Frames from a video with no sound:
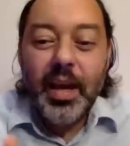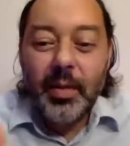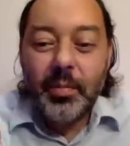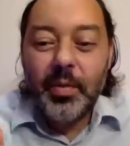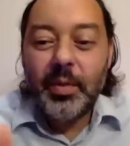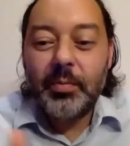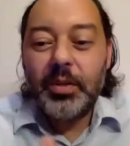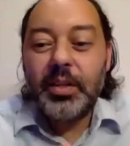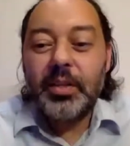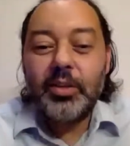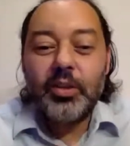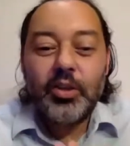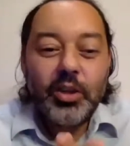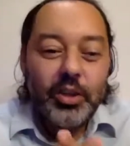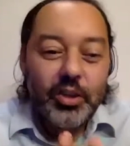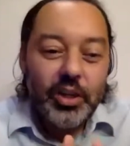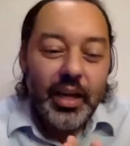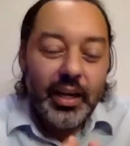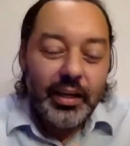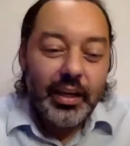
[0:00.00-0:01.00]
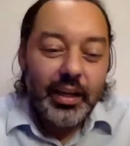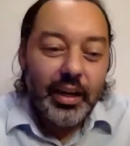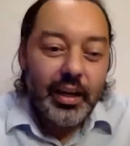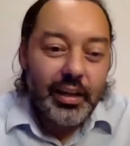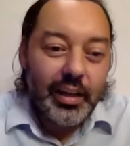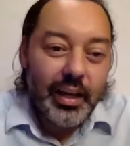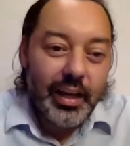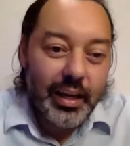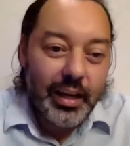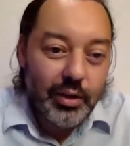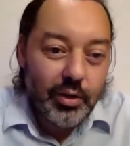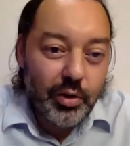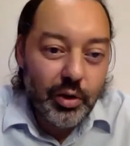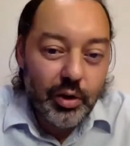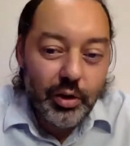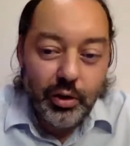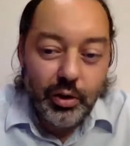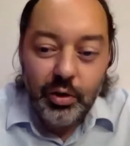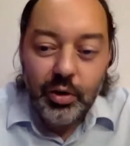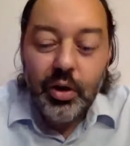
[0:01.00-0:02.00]
MMT is just shining a light
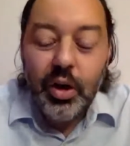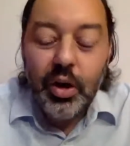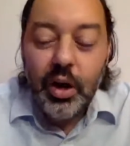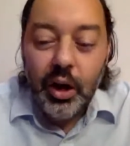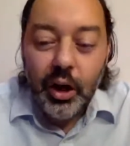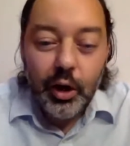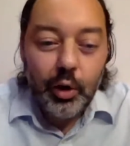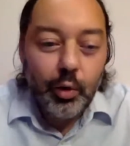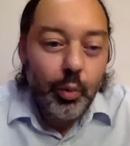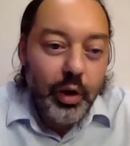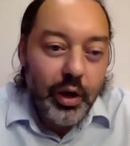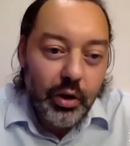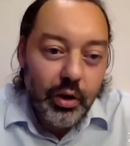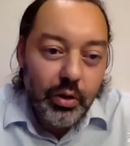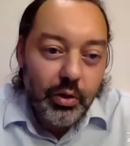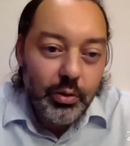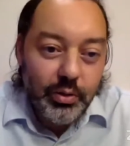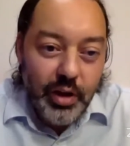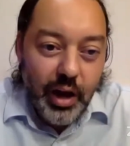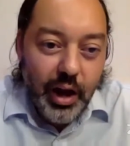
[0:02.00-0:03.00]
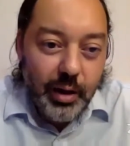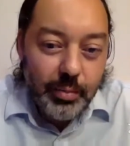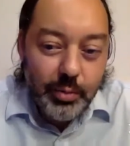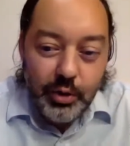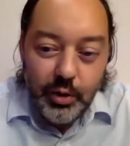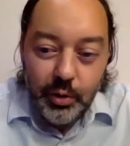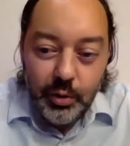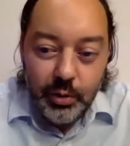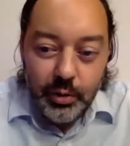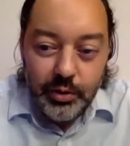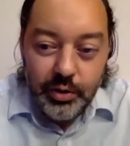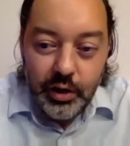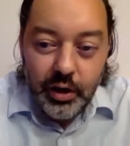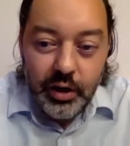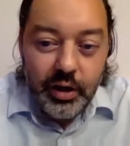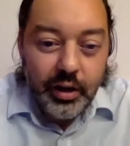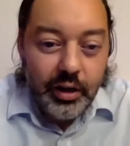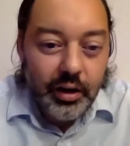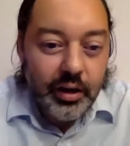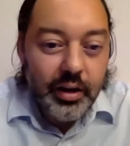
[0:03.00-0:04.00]
on where those obstacles
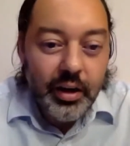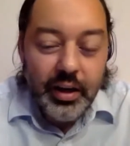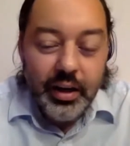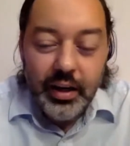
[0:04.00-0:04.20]
are.